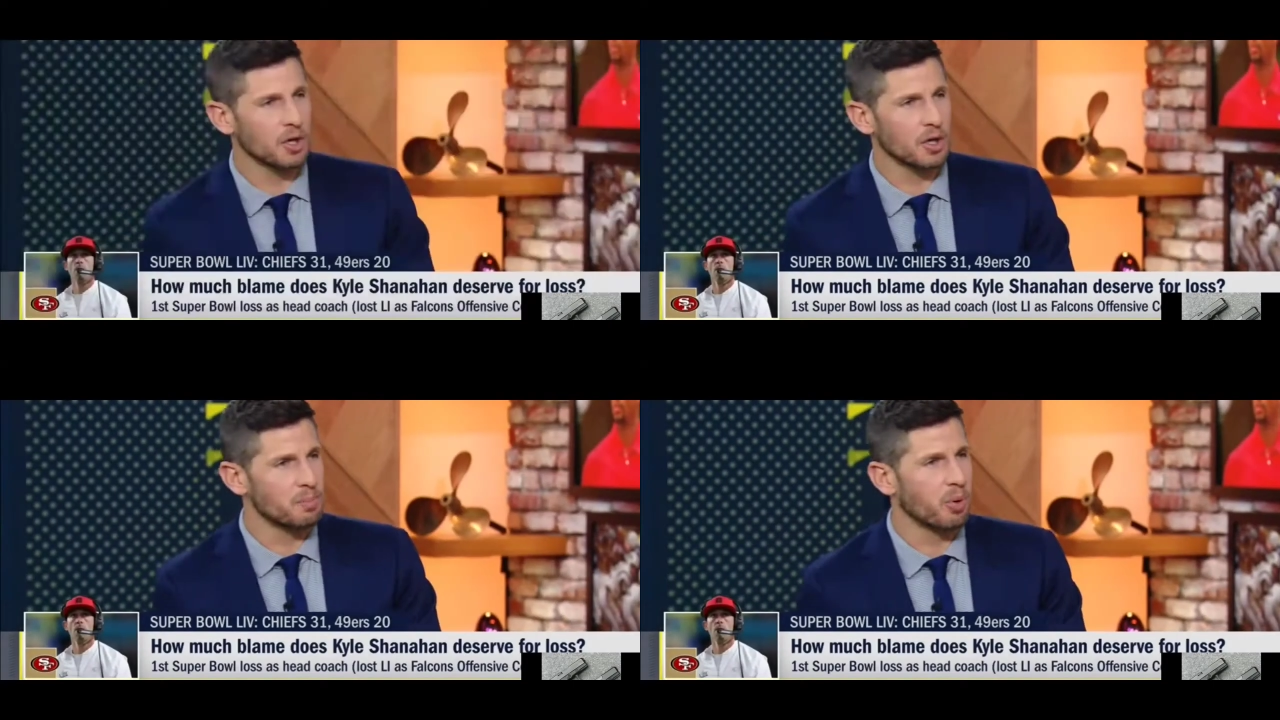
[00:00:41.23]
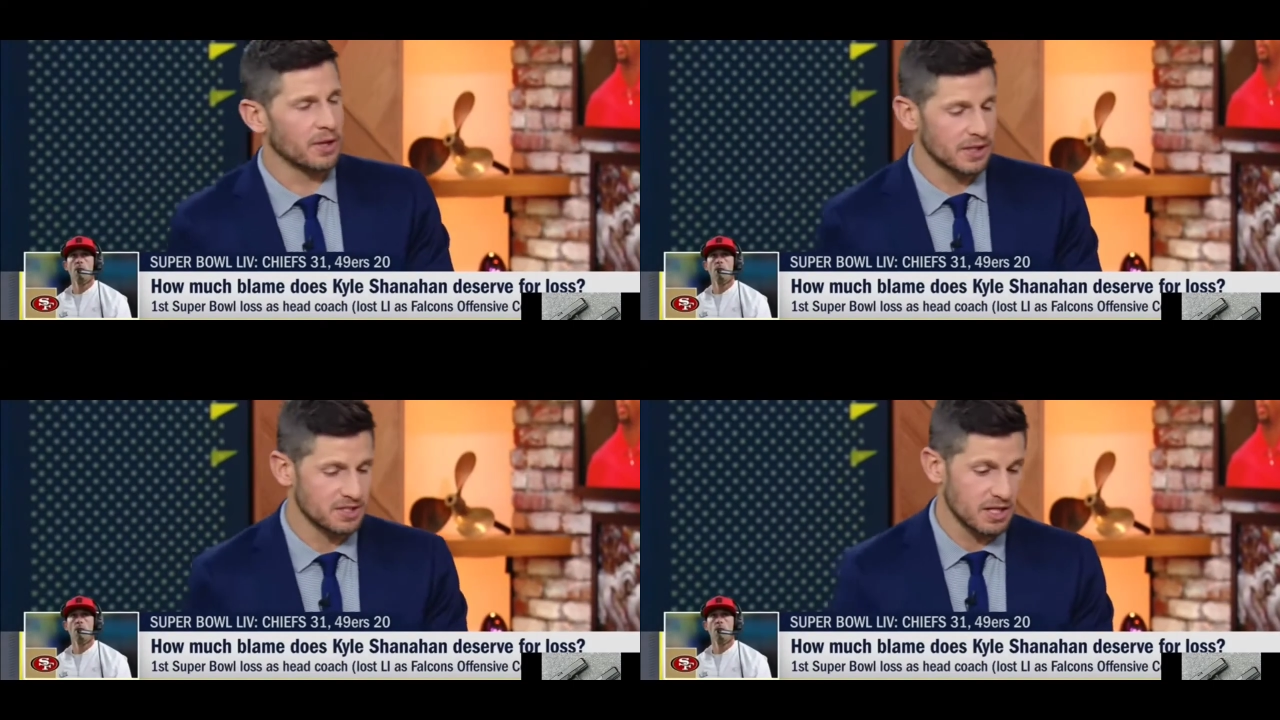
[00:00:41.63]
are all going to
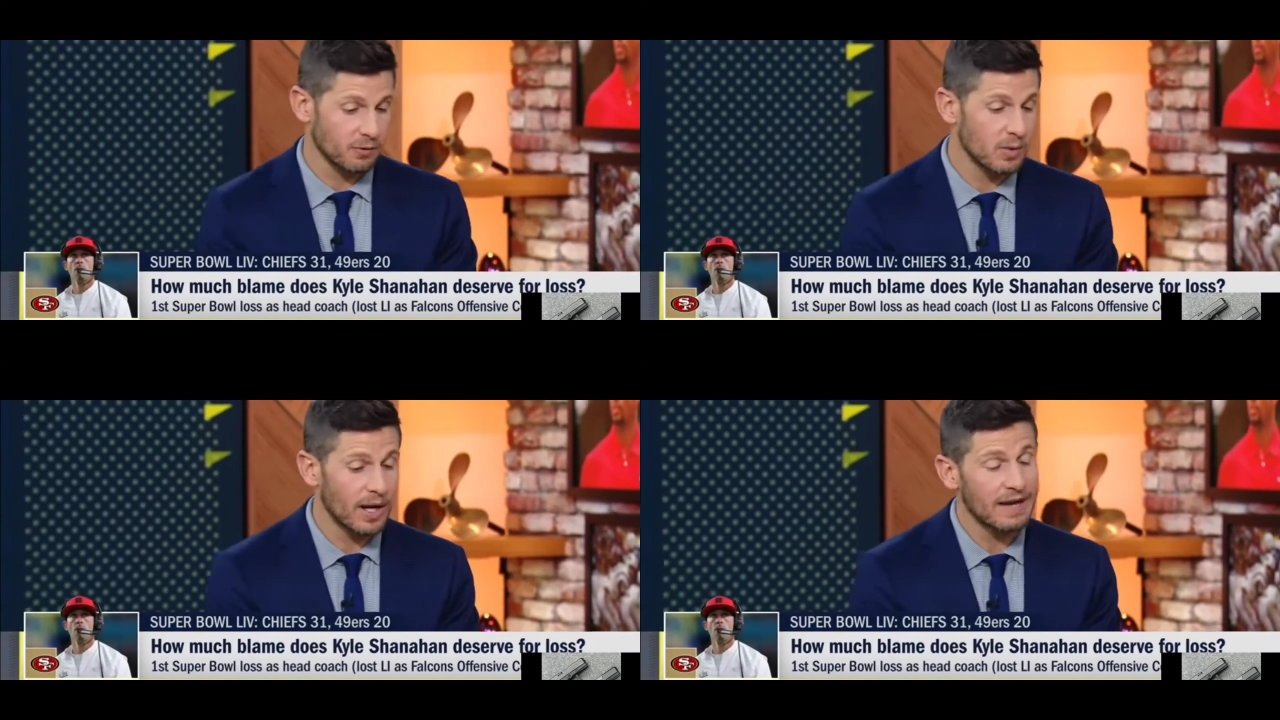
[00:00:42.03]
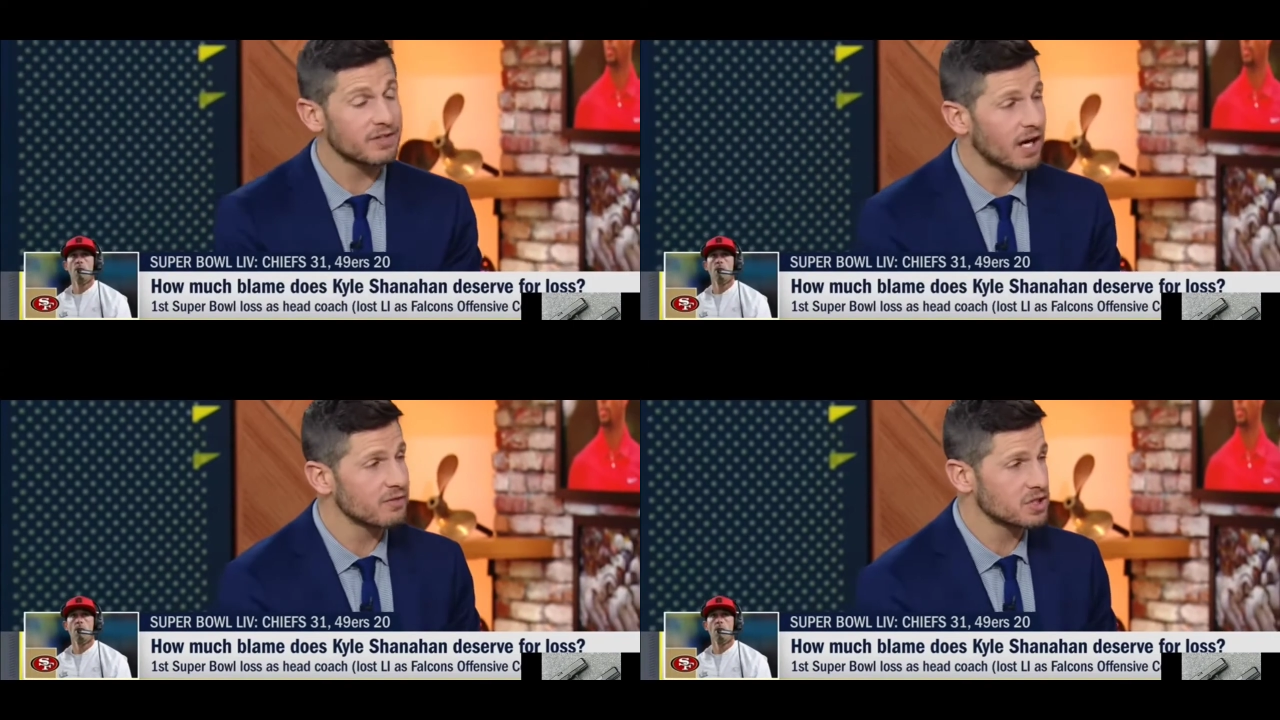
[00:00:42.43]
point. Listen, if we want to have
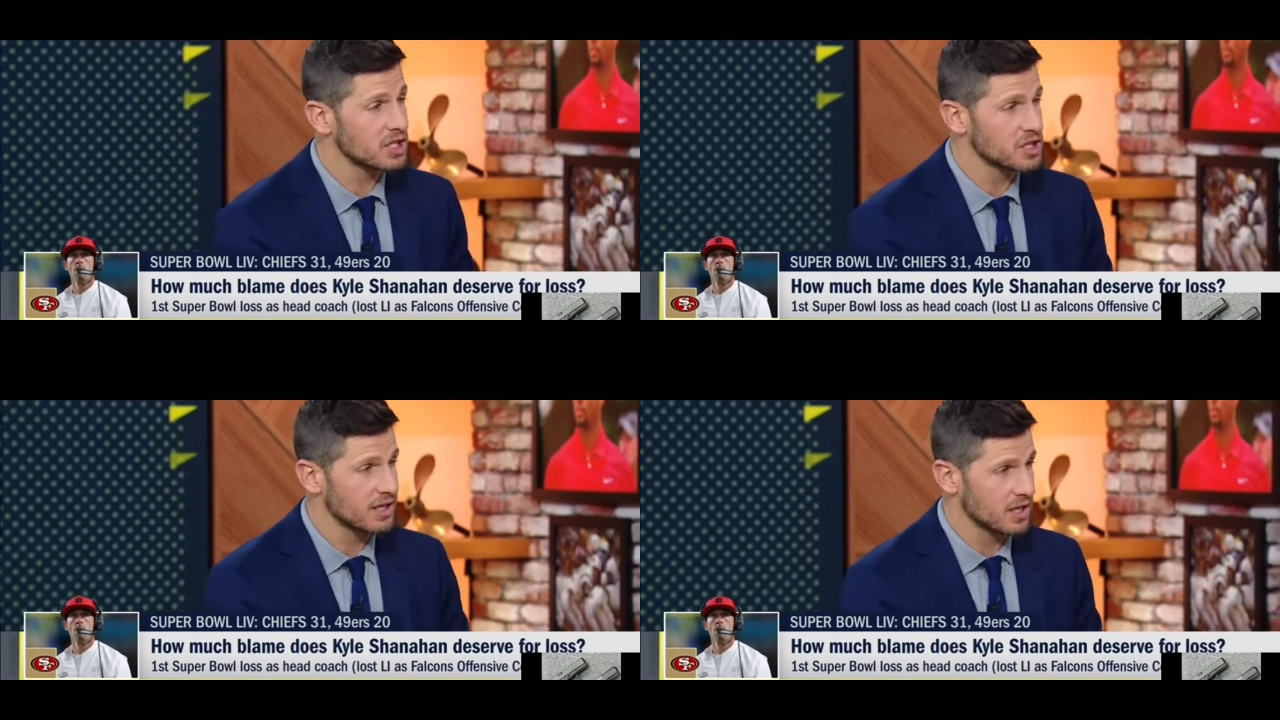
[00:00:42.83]
a conversation